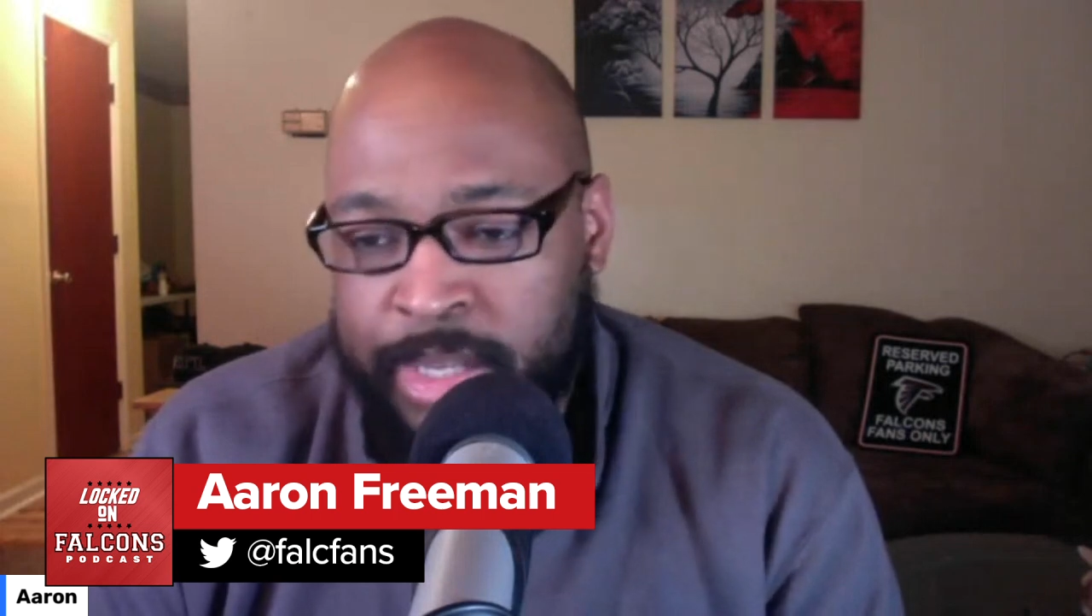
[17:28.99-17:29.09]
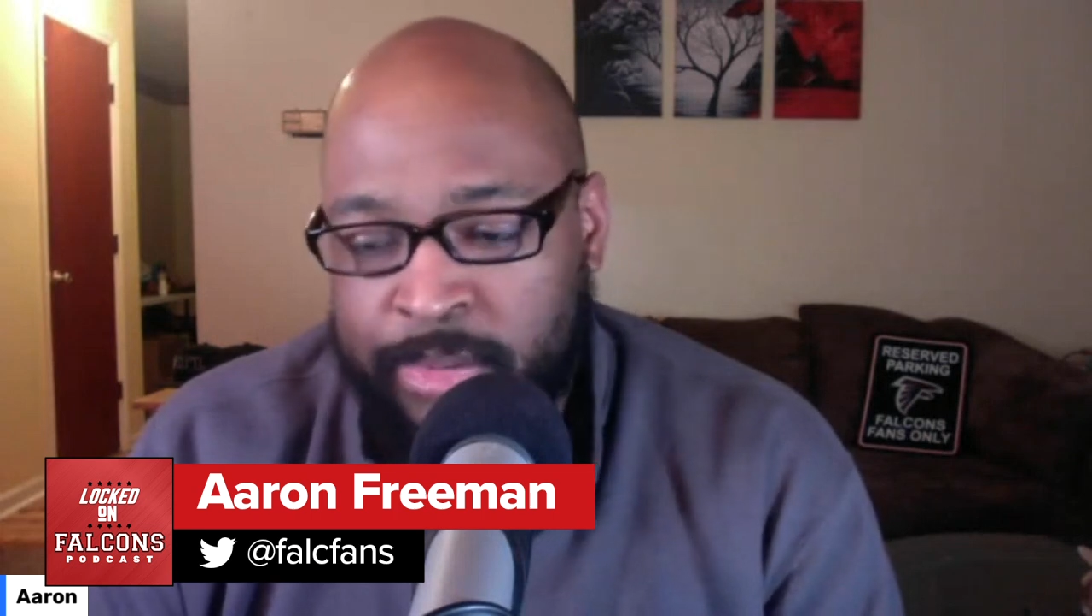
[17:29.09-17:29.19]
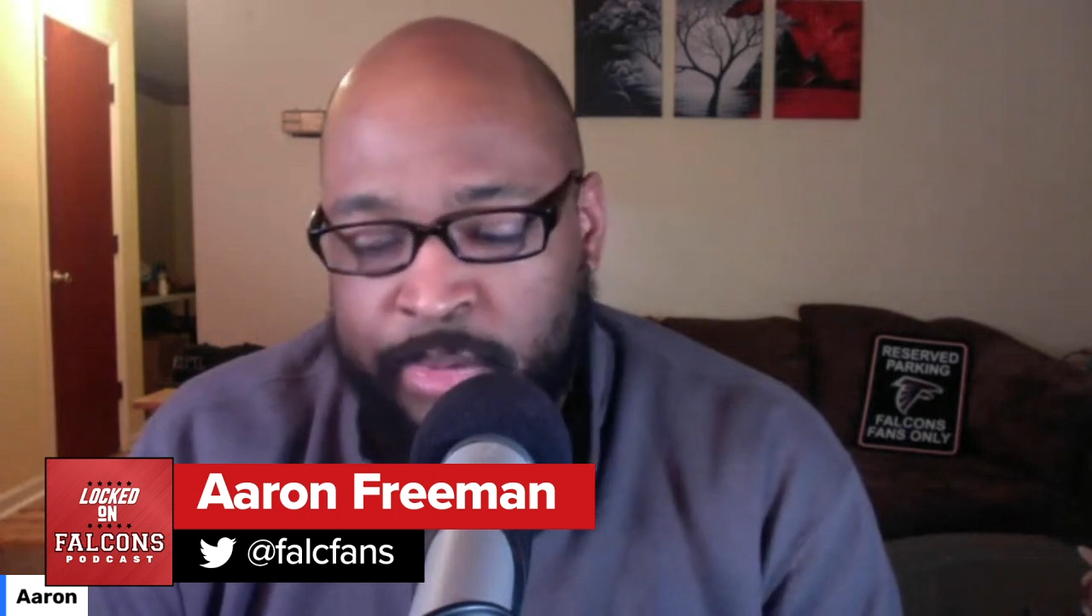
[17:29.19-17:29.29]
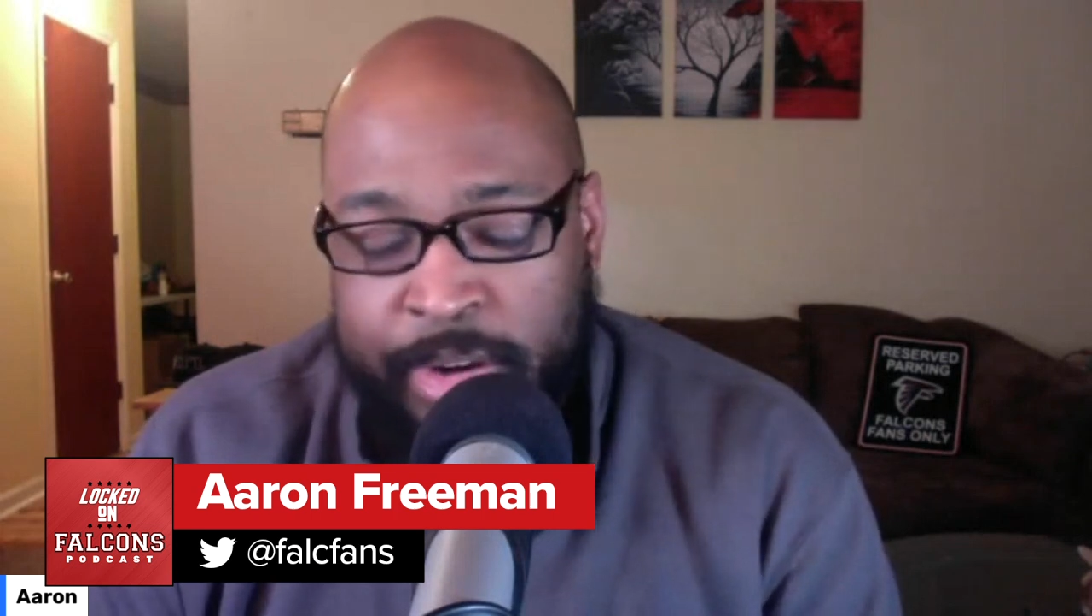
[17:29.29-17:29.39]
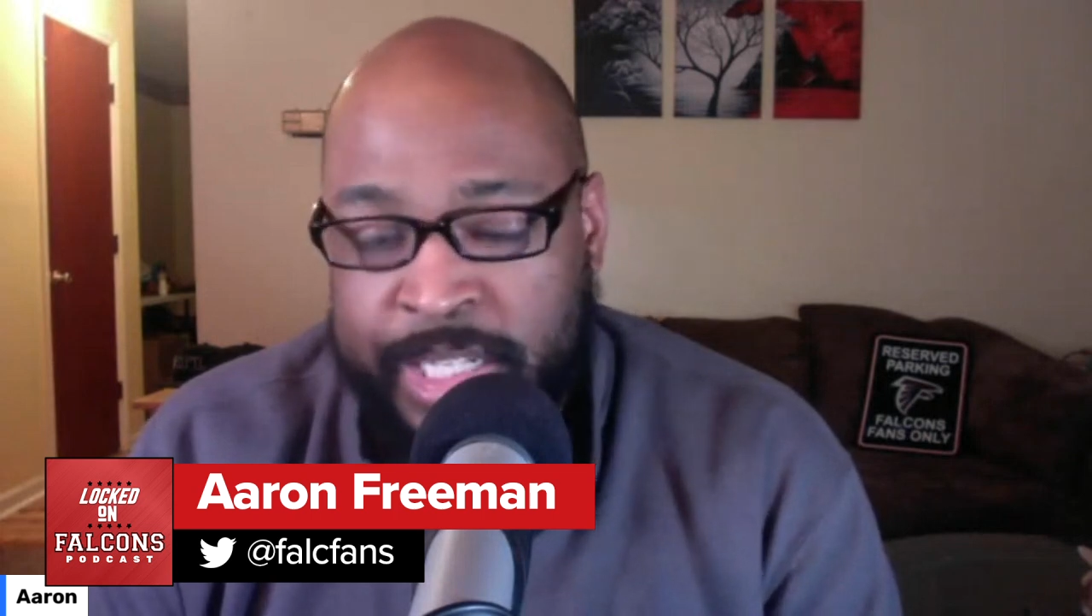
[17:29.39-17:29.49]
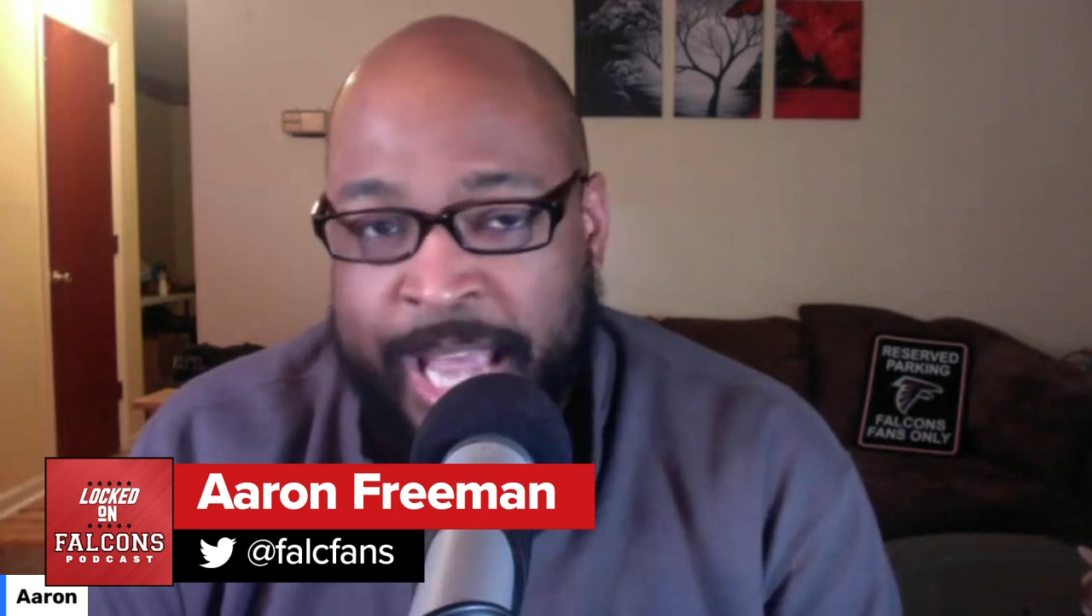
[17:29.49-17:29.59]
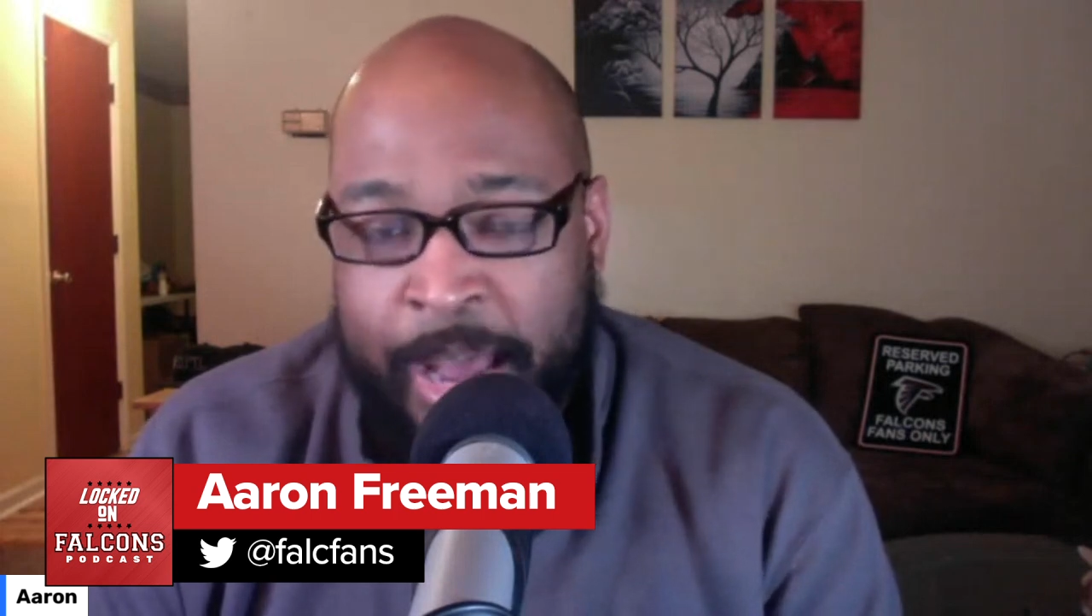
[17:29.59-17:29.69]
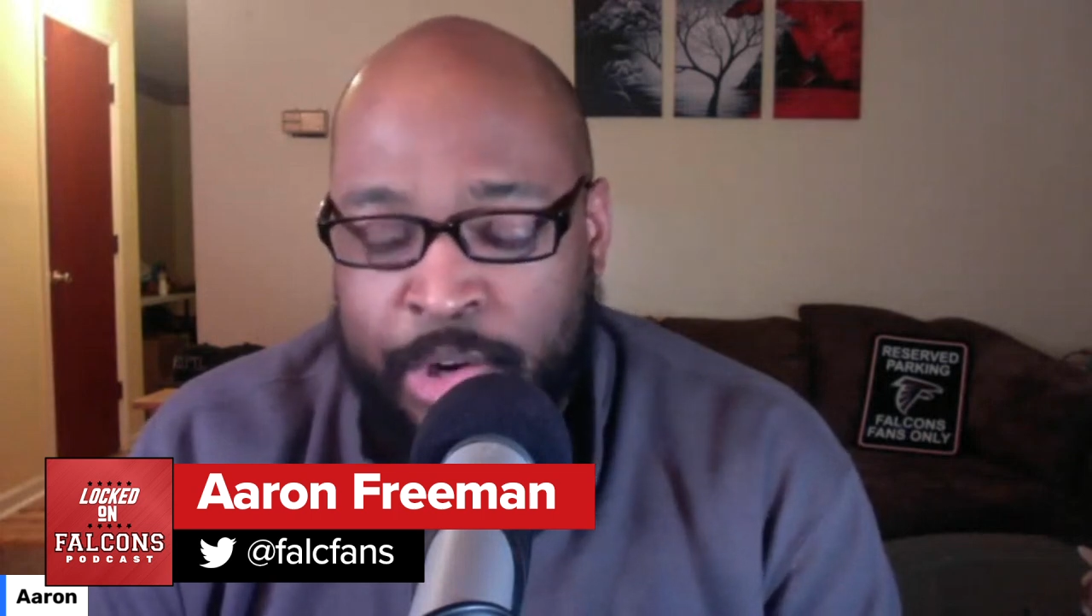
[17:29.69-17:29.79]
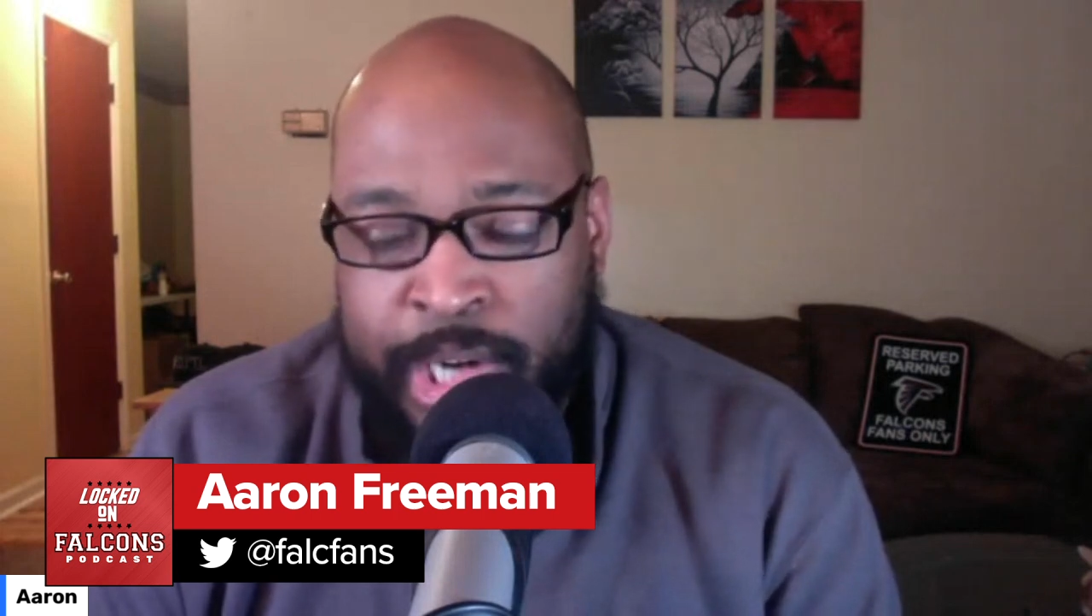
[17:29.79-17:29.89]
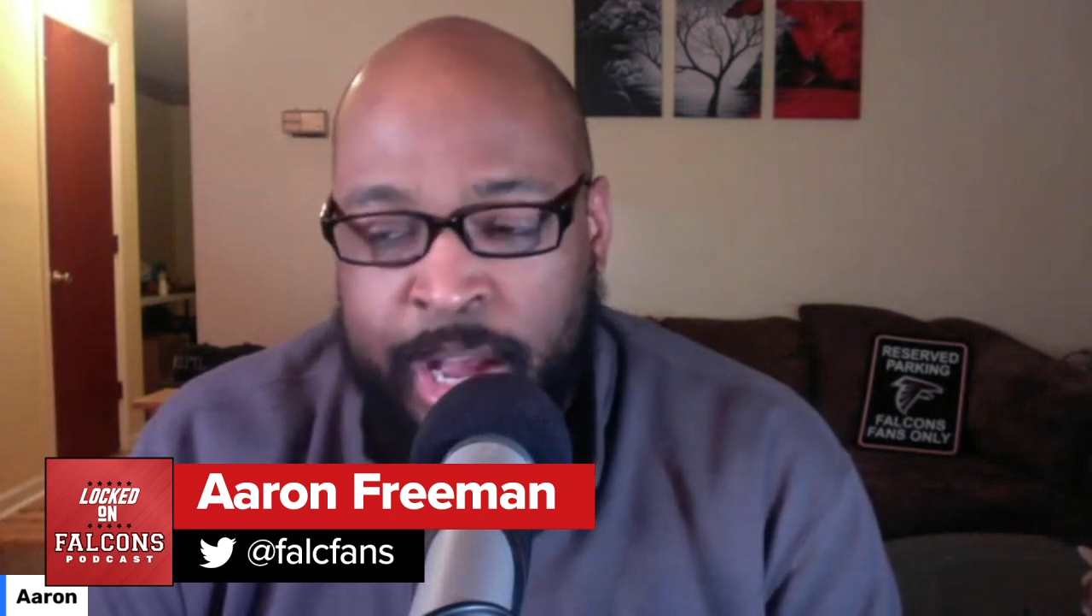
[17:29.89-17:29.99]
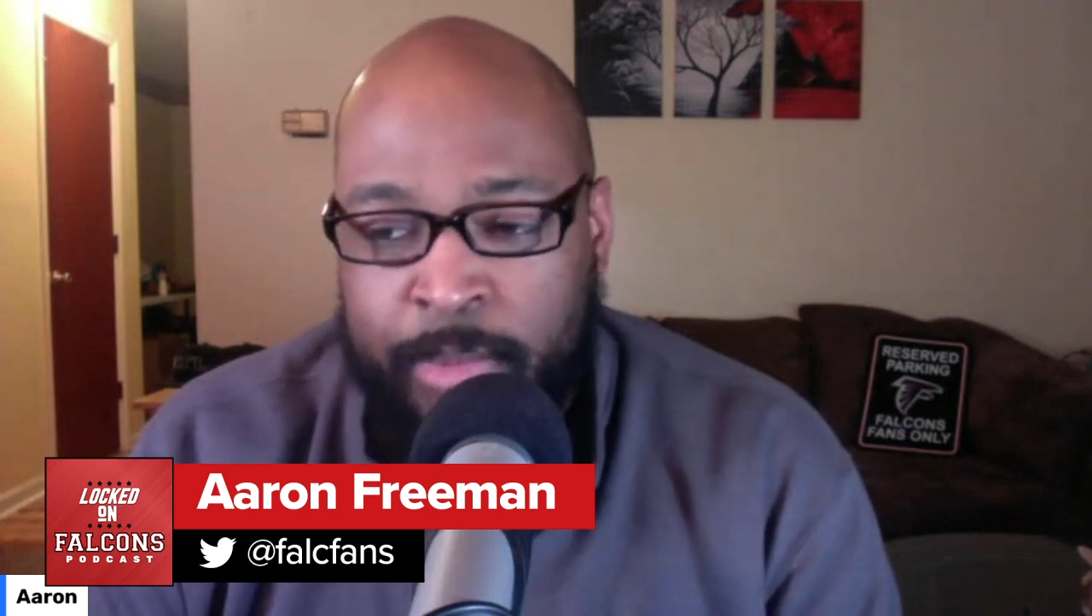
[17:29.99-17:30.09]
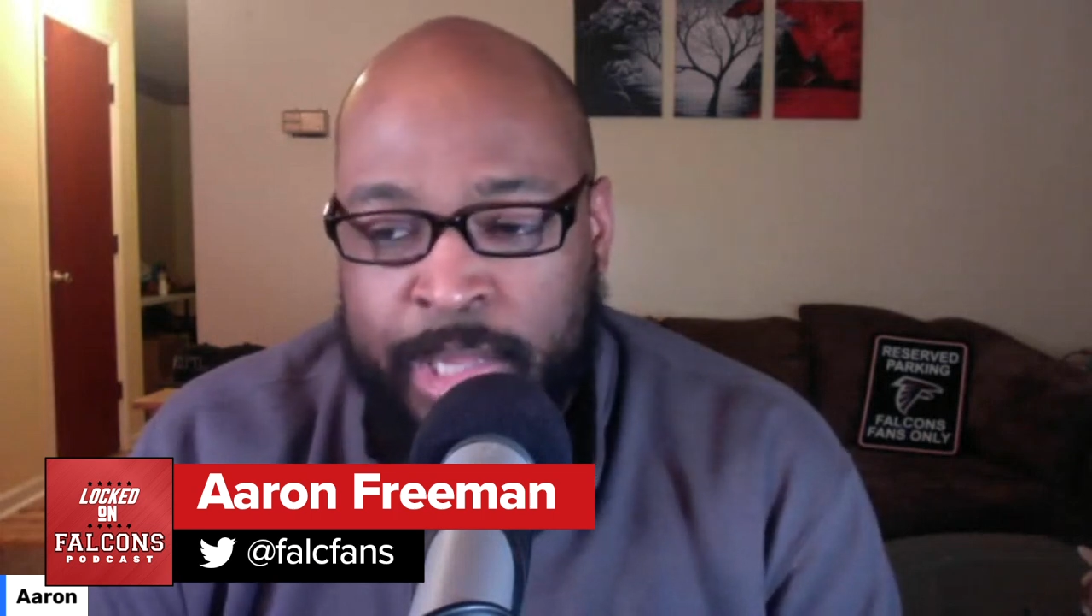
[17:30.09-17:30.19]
He was very scattershot